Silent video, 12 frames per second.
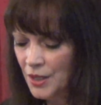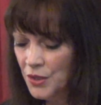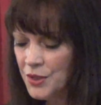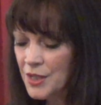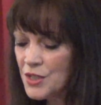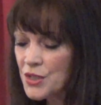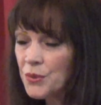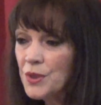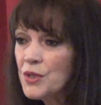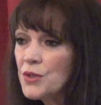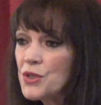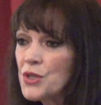You can
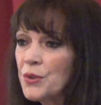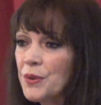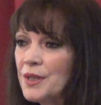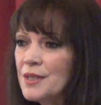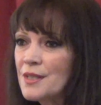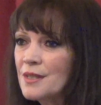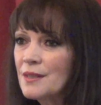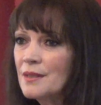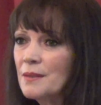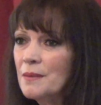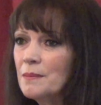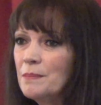surrender to it,
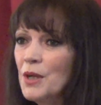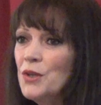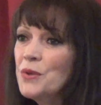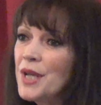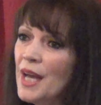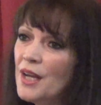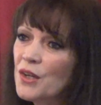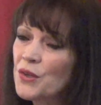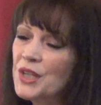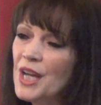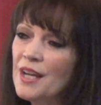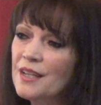but you can't
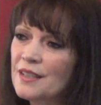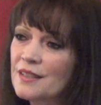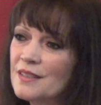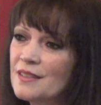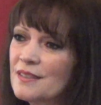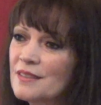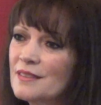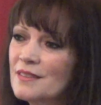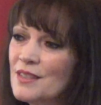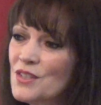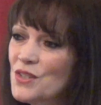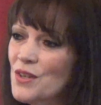create it.
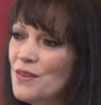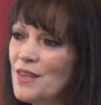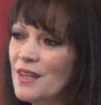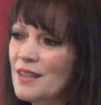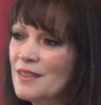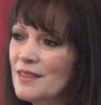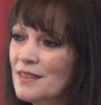Did you know that?